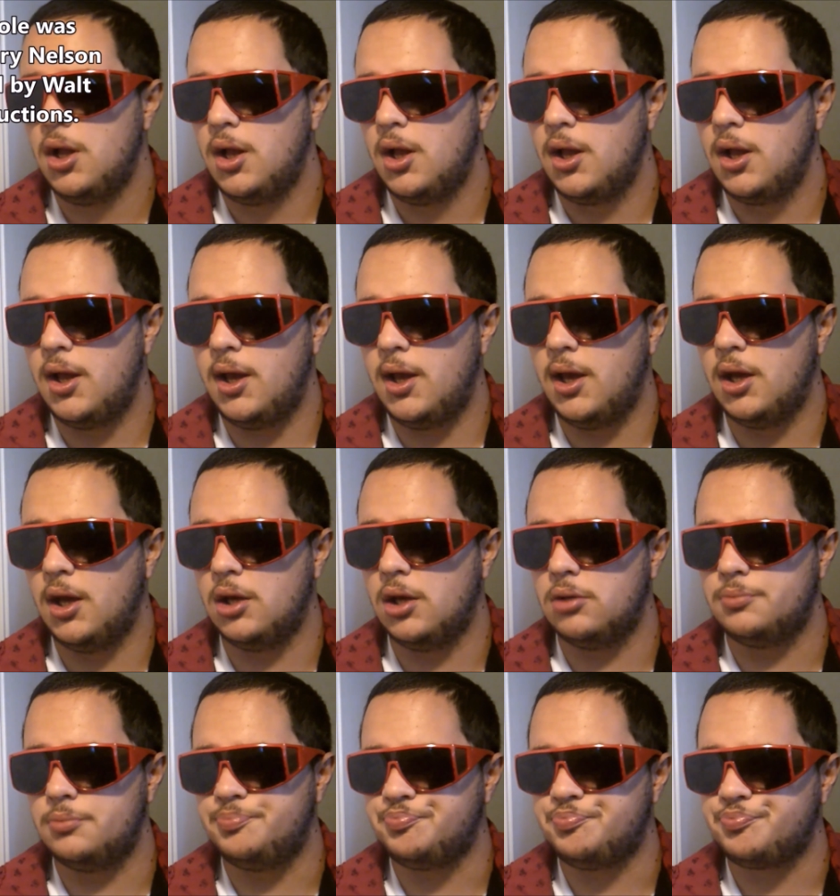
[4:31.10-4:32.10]
And
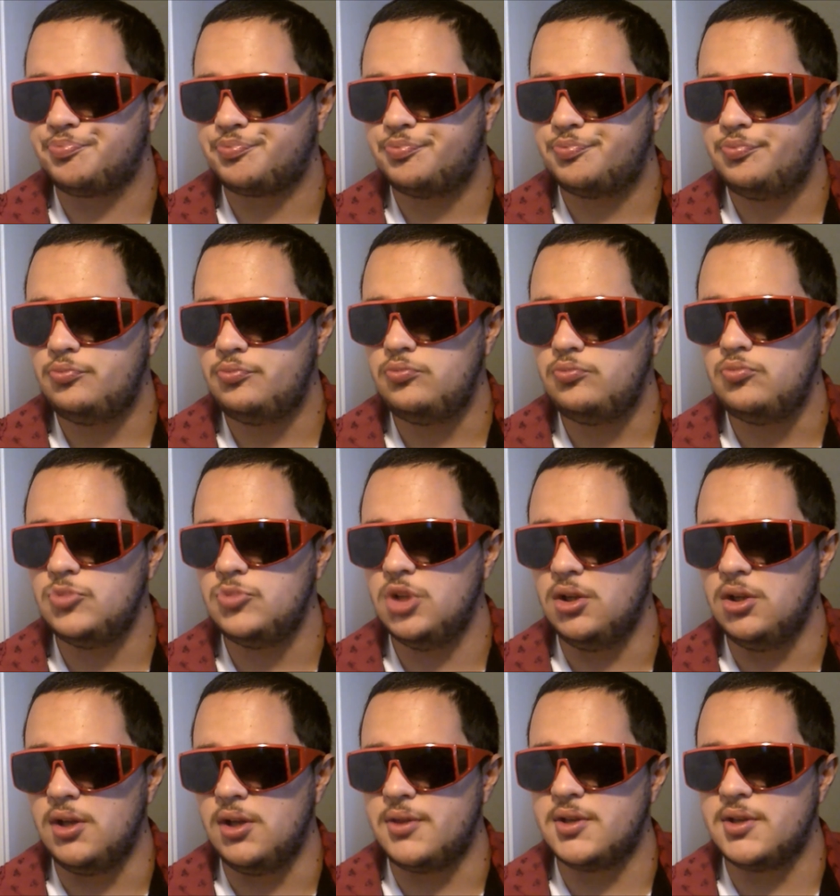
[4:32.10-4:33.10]
yeah,
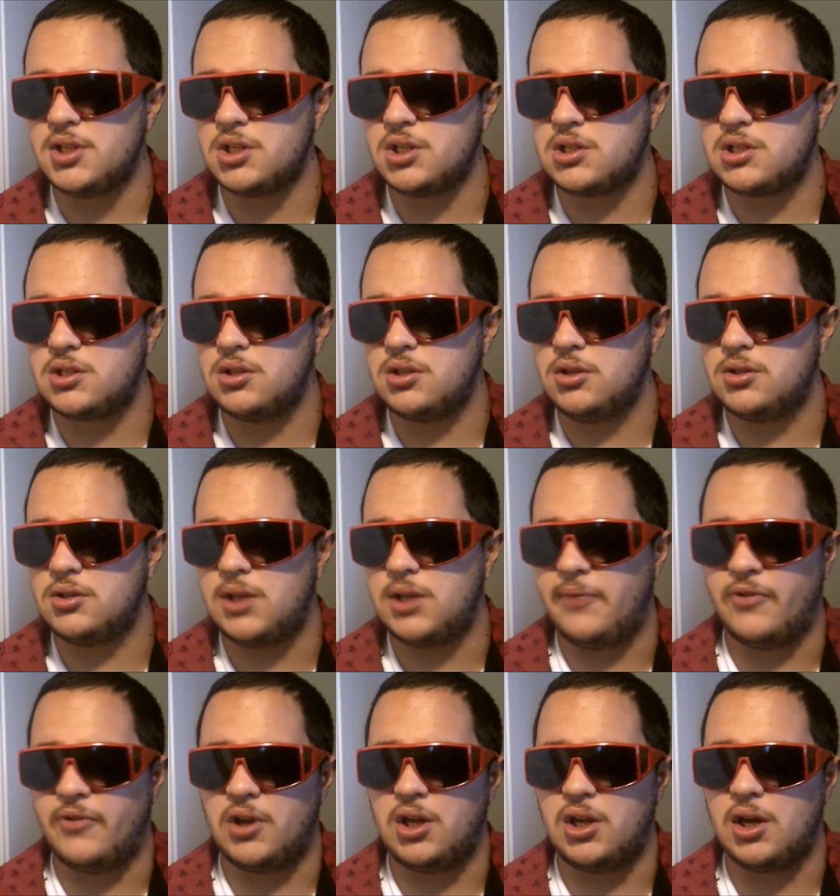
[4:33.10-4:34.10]
this is
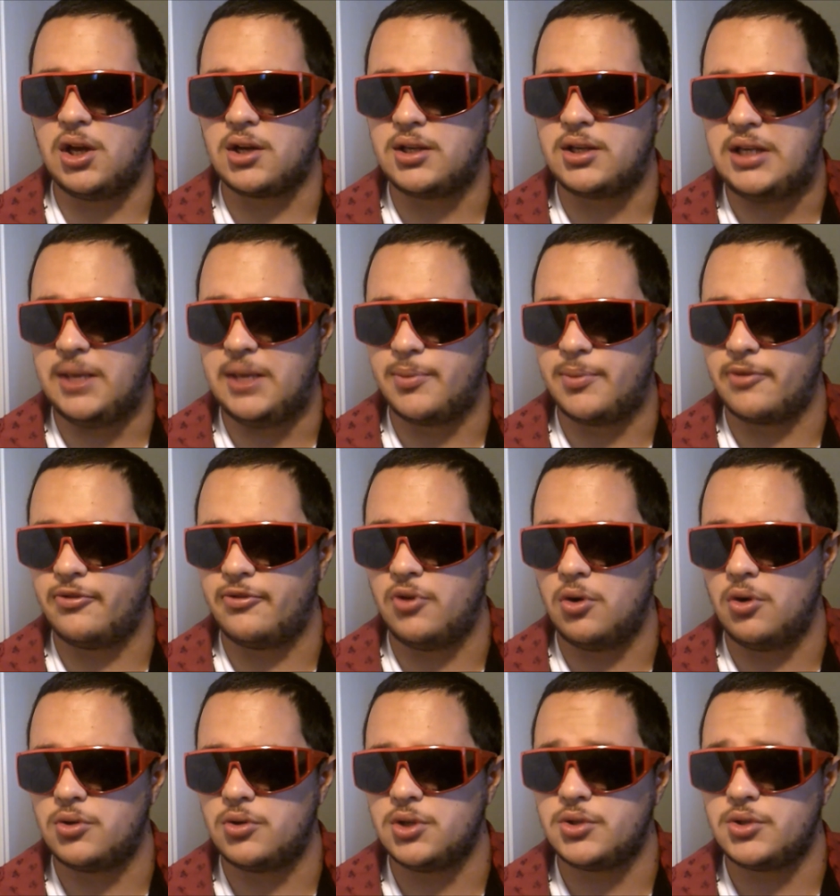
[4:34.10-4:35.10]
definitely a keeper,
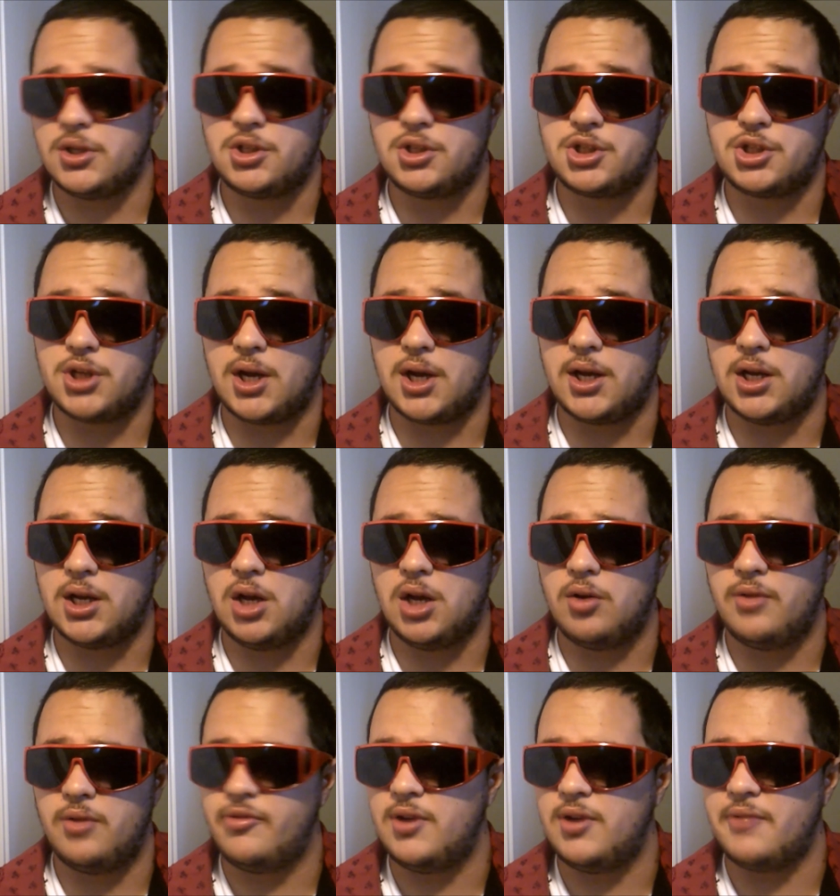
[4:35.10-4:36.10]
folks. I'll say check it out
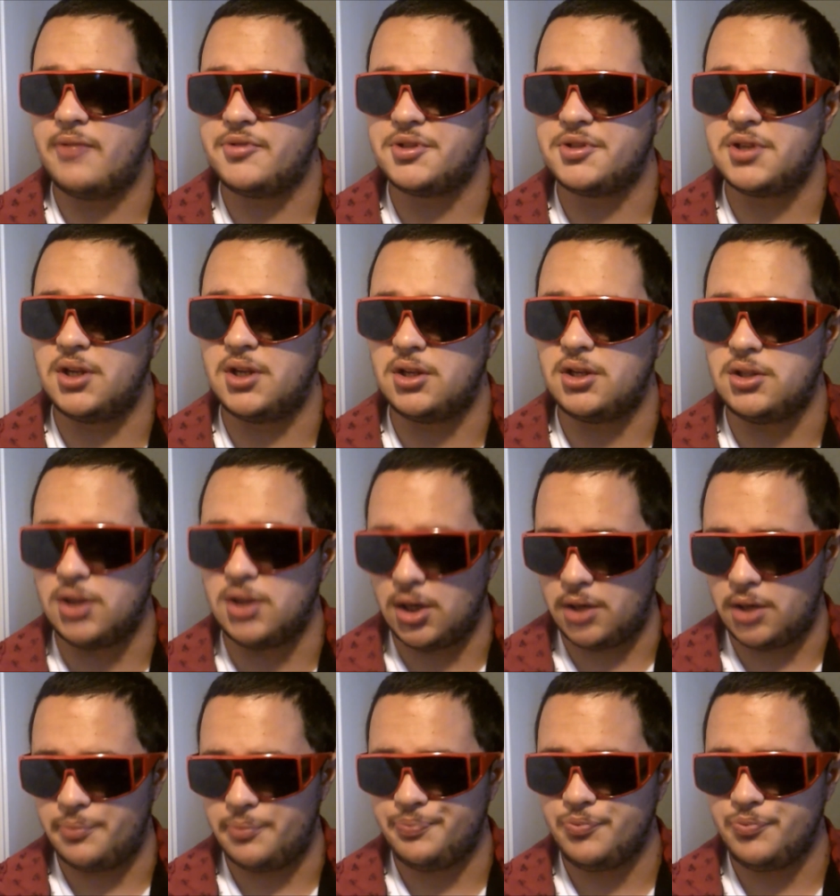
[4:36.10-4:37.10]
if you've not seen it
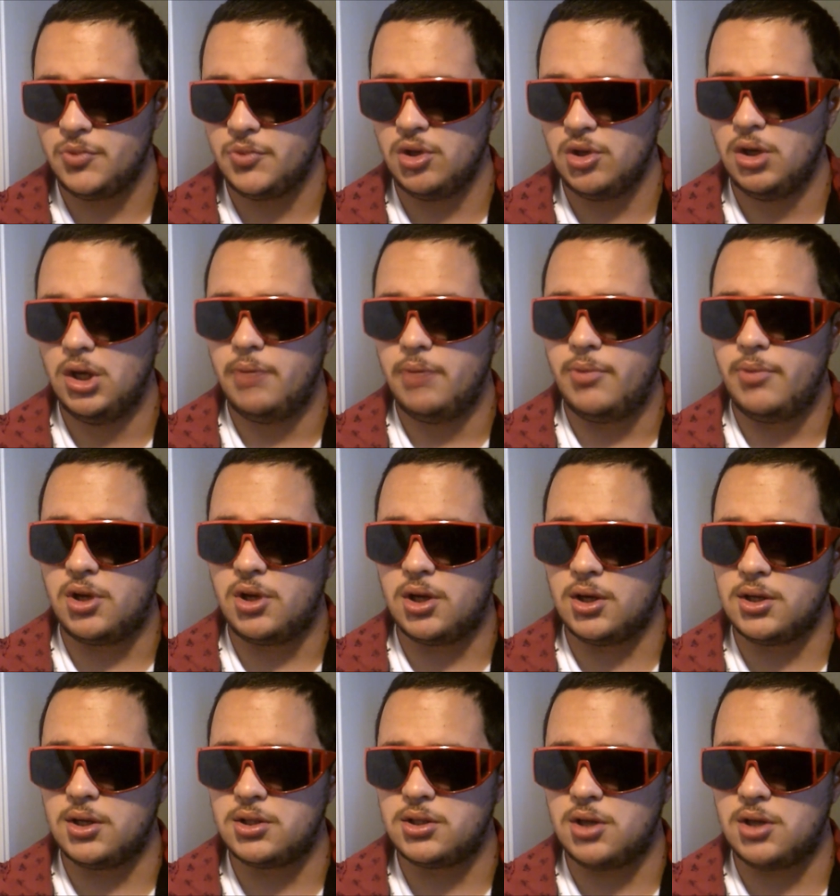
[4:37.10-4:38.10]
yet.
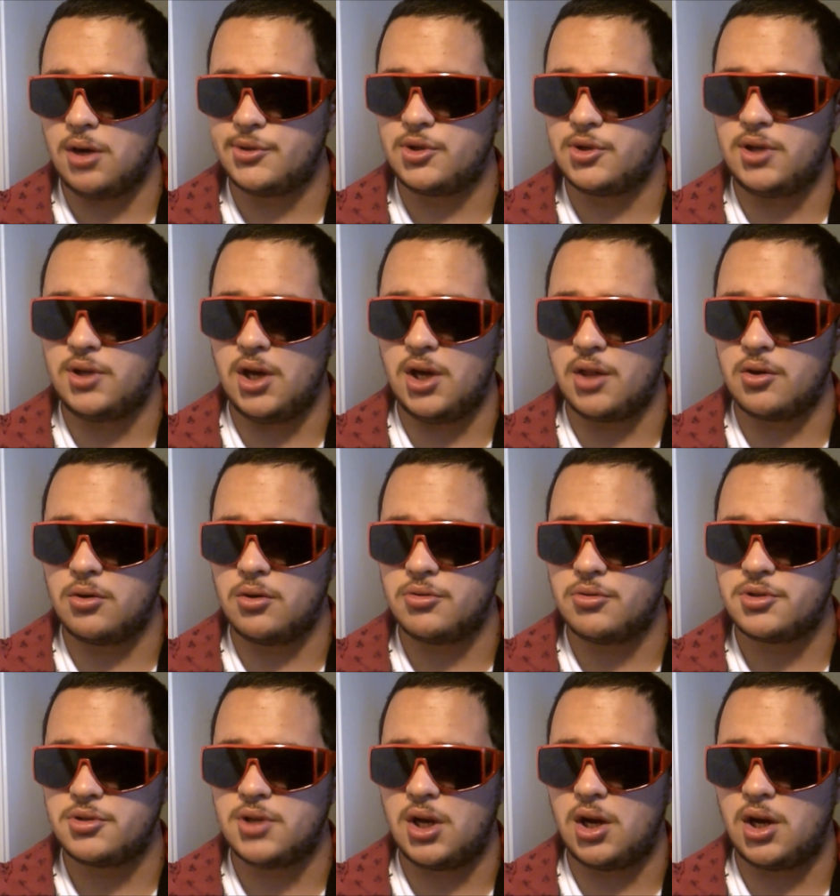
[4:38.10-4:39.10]
Because altogether,
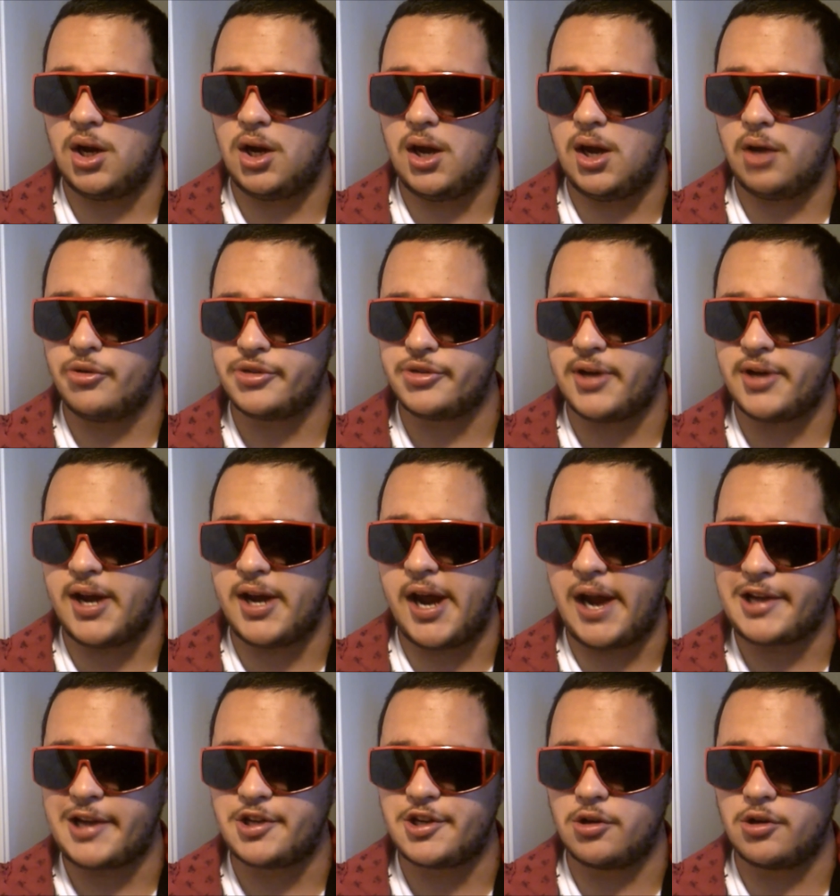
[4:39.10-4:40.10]
it was
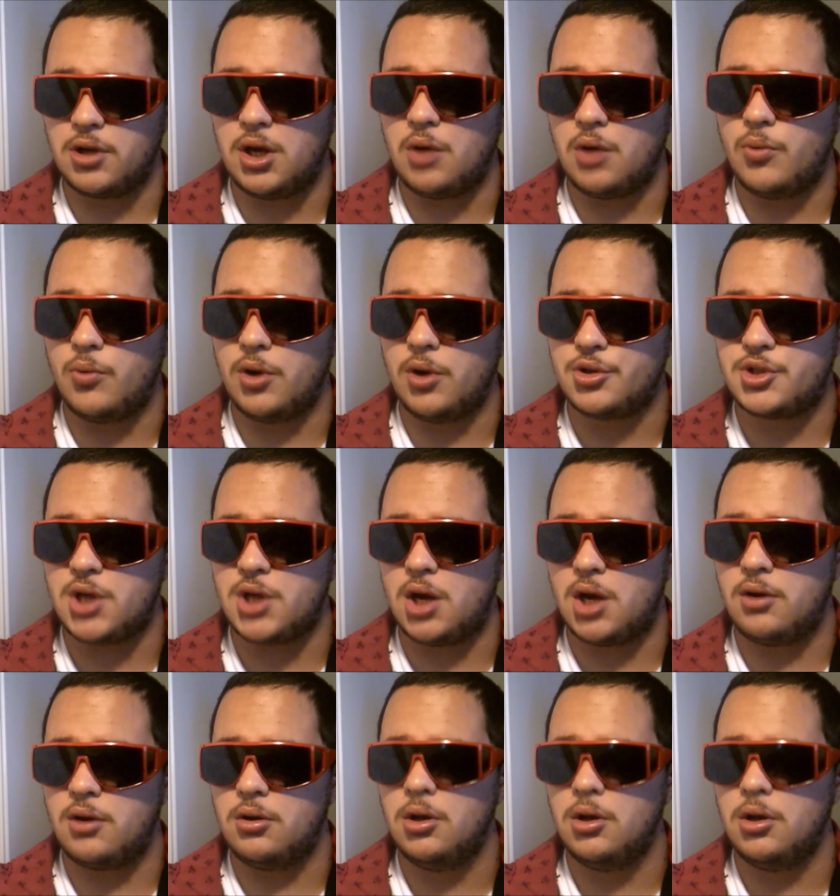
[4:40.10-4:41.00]
actually a well-solid,